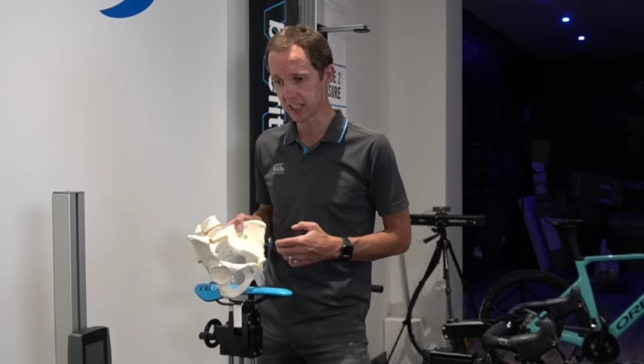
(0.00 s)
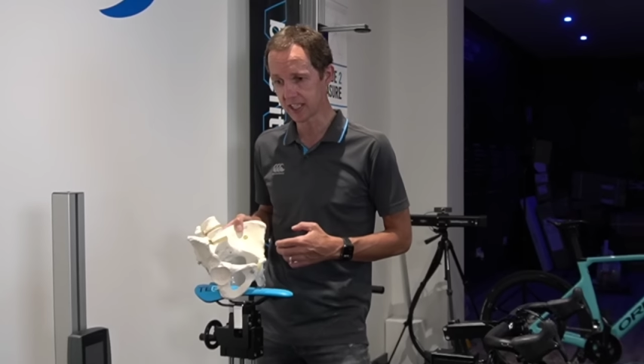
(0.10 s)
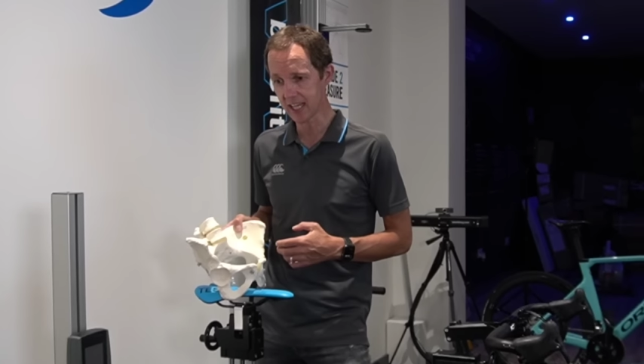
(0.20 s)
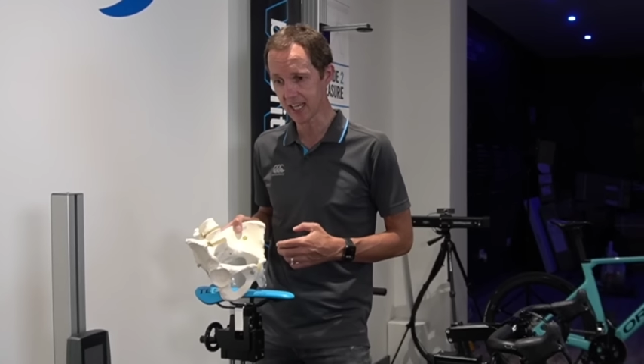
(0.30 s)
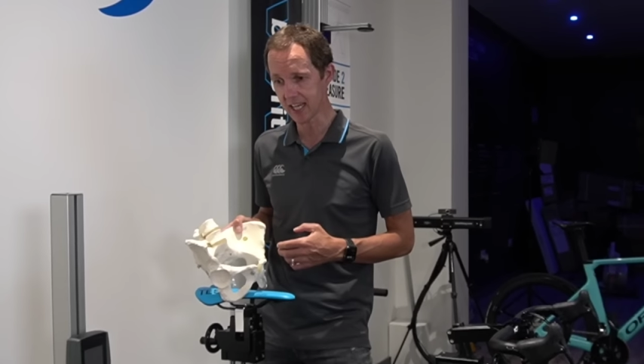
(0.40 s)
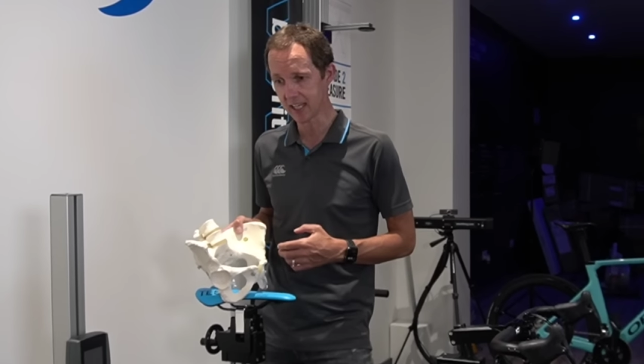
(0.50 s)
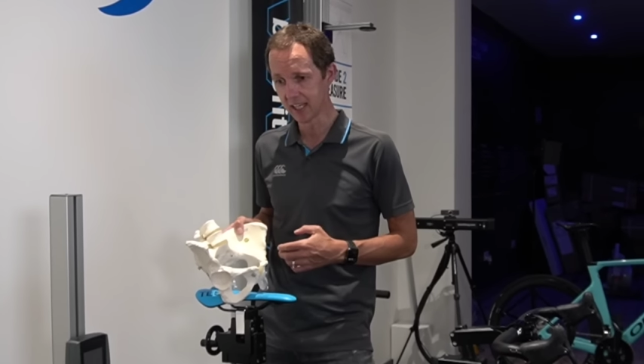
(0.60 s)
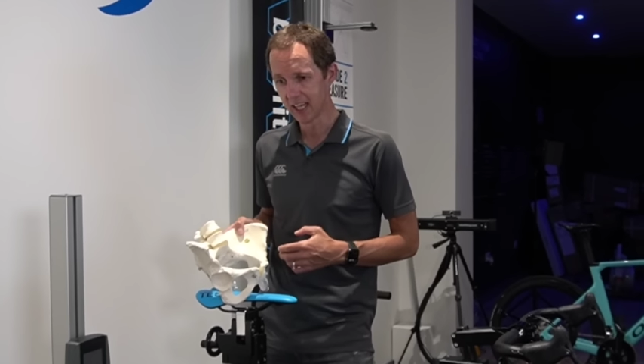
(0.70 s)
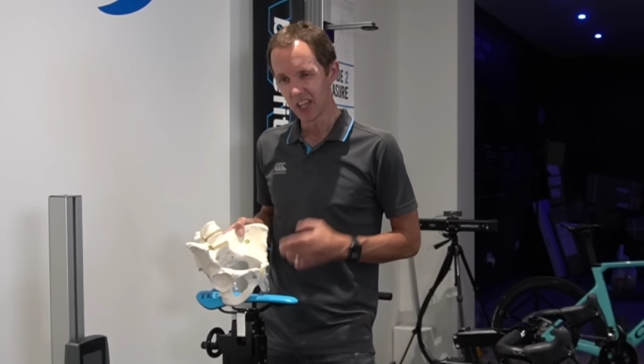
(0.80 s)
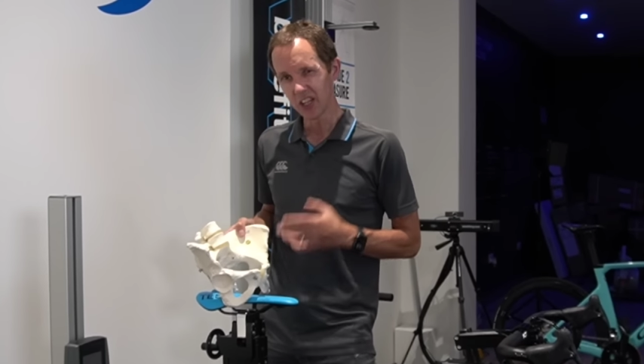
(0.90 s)
the day.
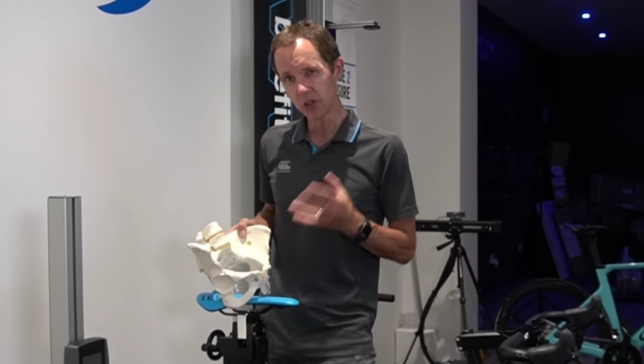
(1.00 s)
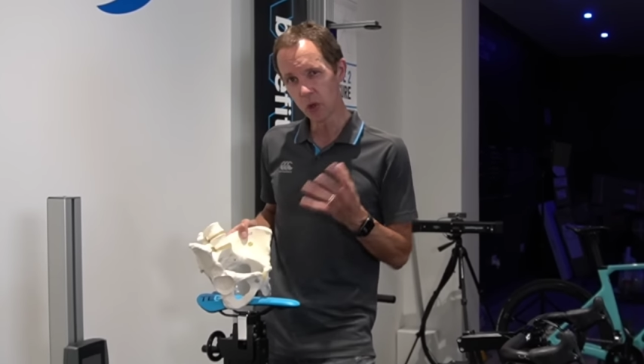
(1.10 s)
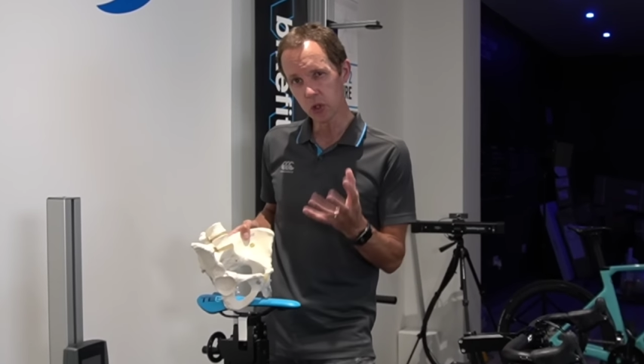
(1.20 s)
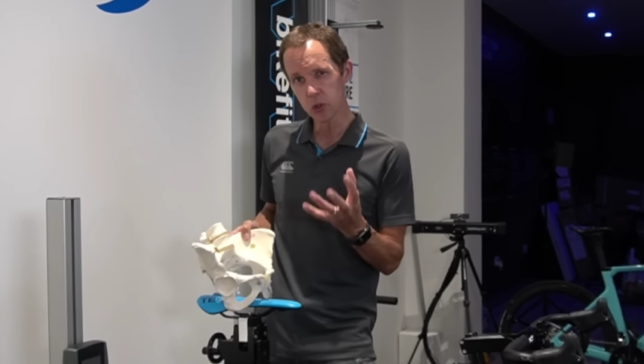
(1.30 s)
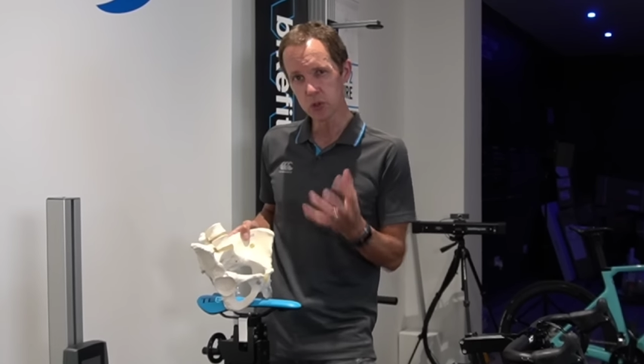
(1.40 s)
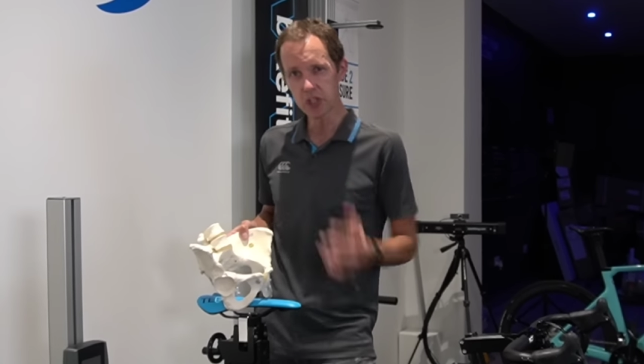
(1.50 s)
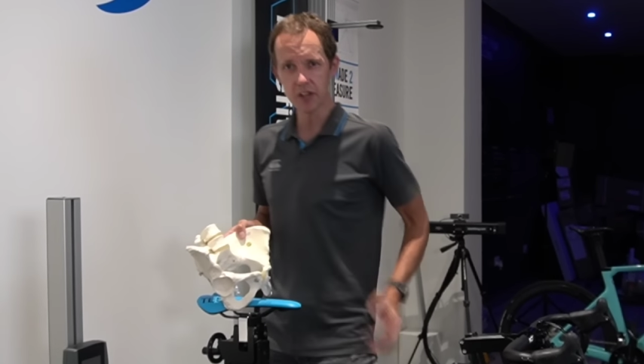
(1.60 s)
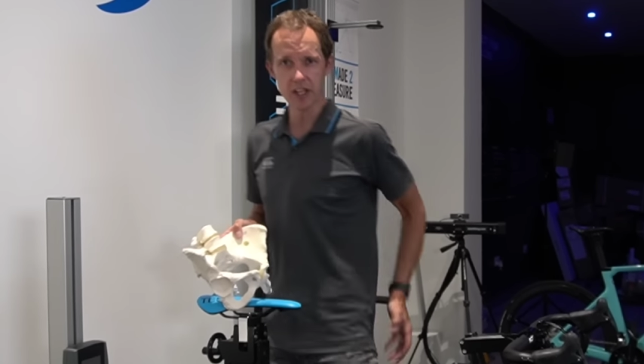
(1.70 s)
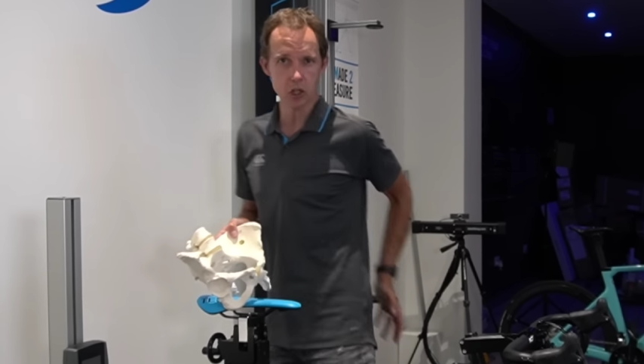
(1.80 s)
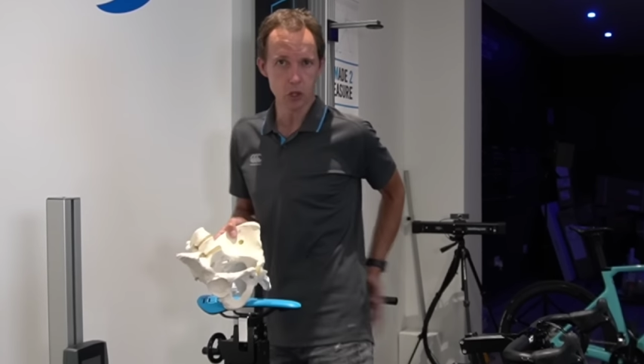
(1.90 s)
They're not
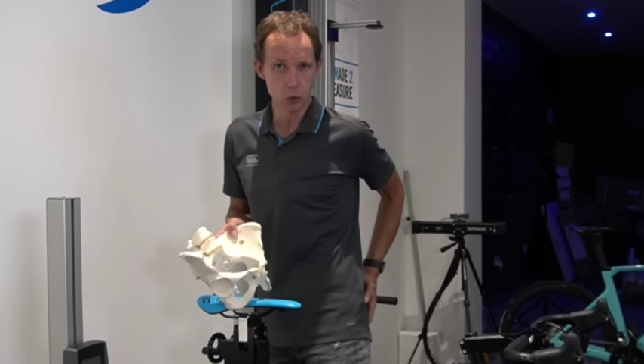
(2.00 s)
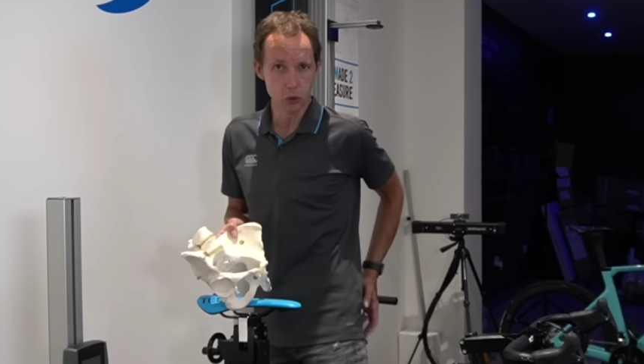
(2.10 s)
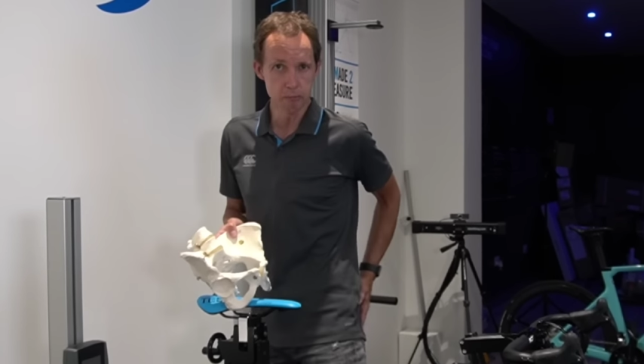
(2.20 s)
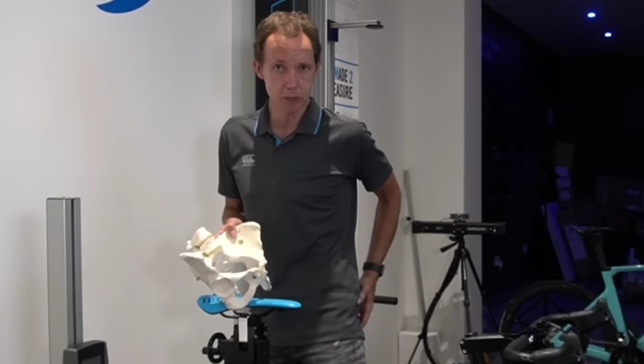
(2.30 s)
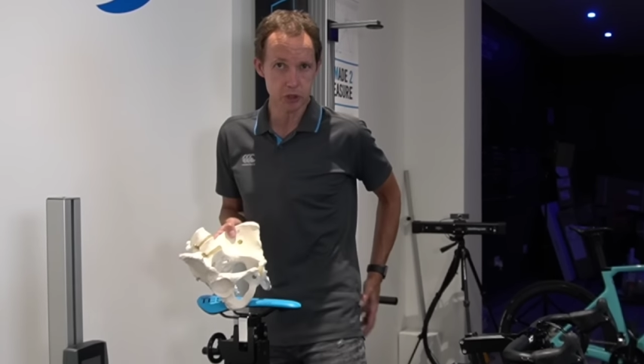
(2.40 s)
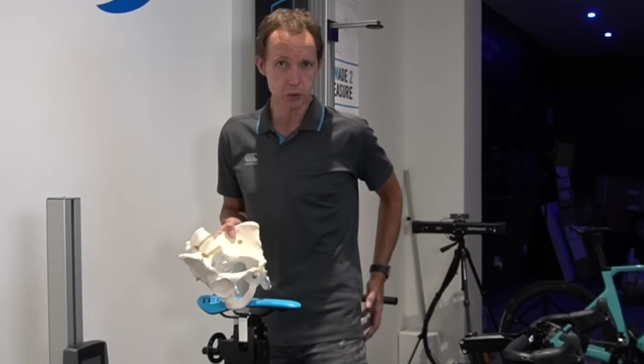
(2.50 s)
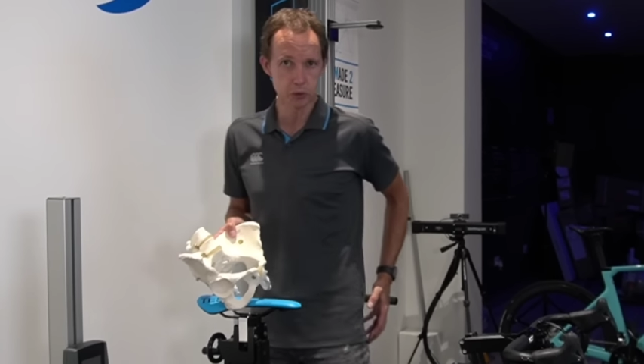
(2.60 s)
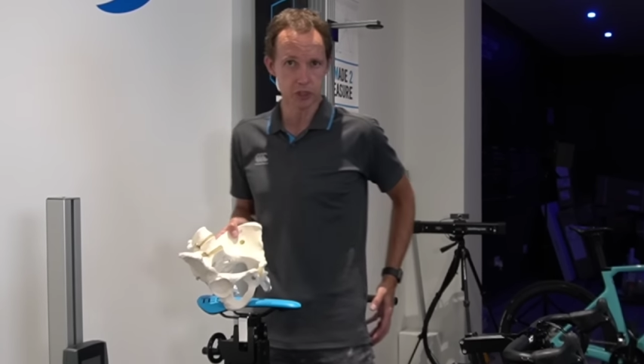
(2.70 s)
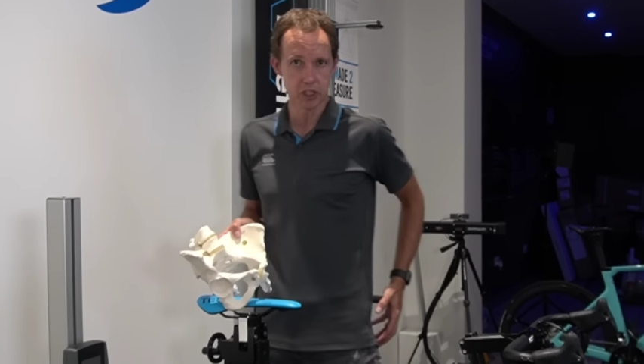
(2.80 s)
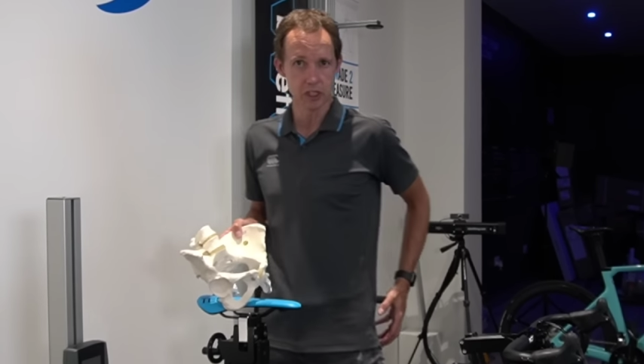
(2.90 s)
using their glute muscles